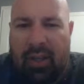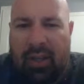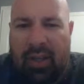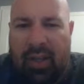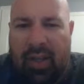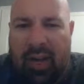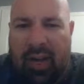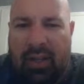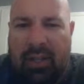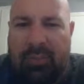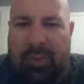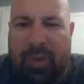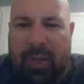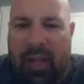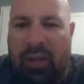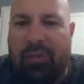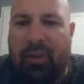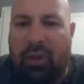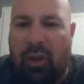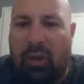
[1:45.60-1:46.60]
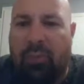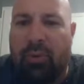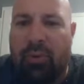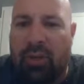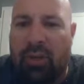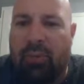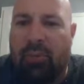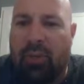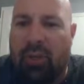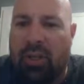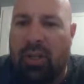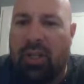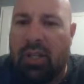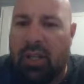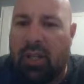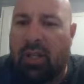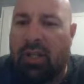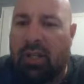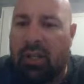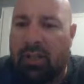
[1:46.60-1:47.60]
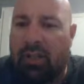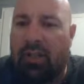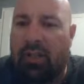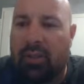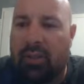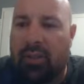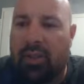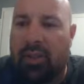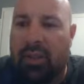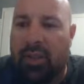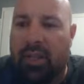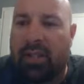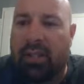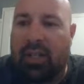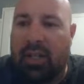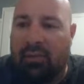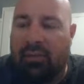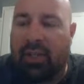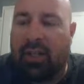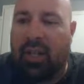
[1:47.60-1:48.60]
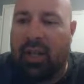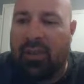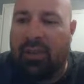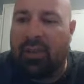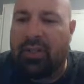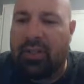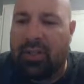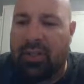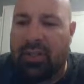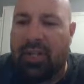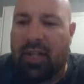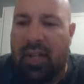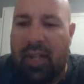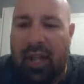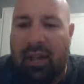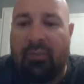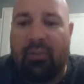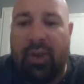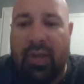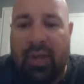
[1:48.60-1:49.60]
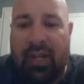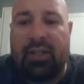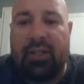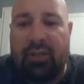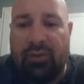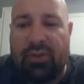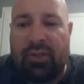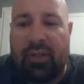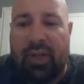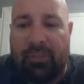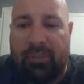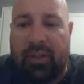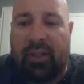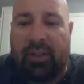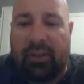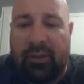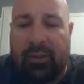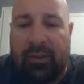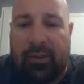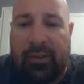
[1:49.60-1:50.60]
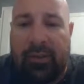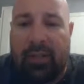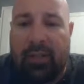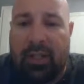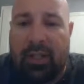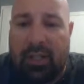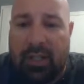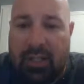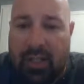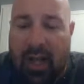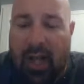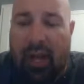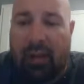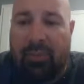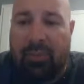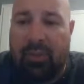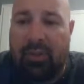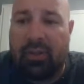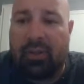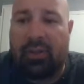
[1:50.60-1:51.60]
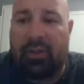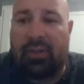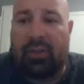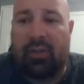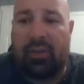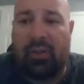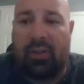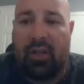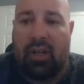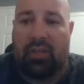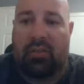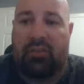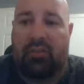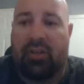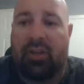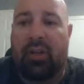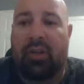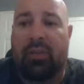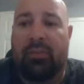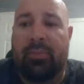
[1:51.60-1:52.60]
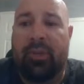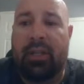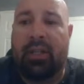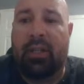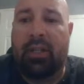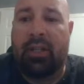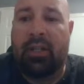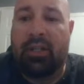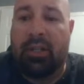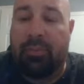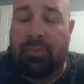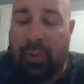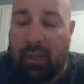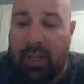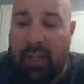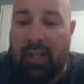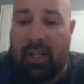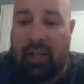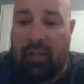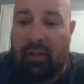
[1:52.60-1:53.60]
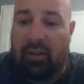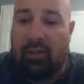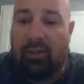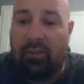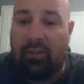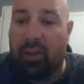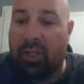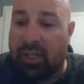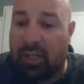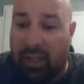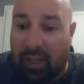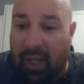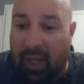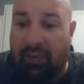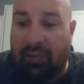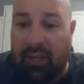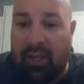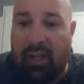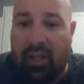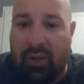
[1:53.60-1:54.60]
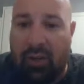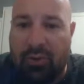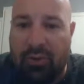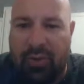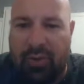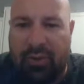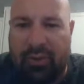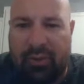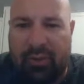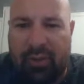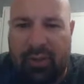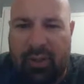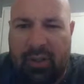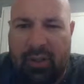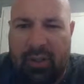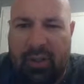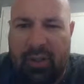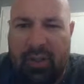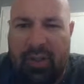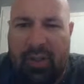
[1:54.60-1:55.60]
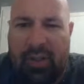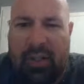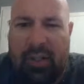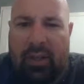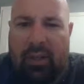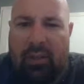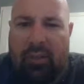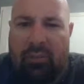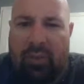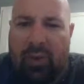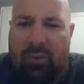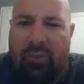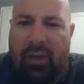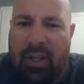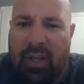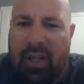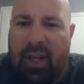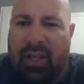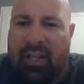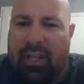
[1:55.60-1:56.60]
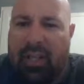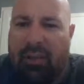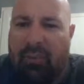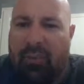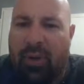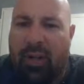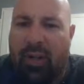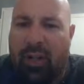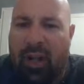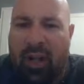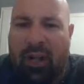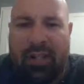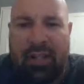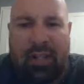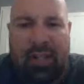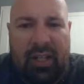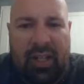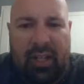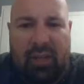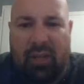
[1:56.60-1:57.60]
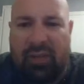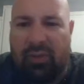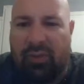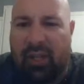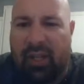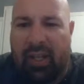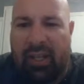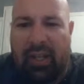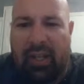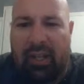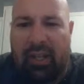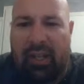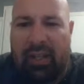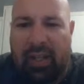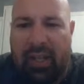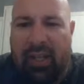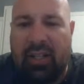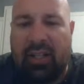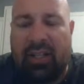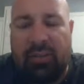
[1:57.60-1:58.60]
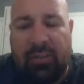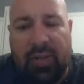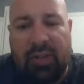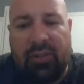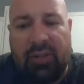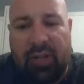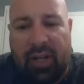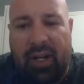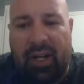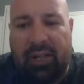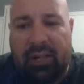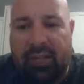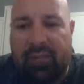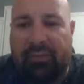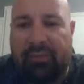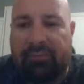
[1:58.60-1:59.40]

And it's become a global community that's come together to say, hey, we need to do something to stop us from depleting what's left in the ocean. We realized that we were causing an issue that needed to be addressed.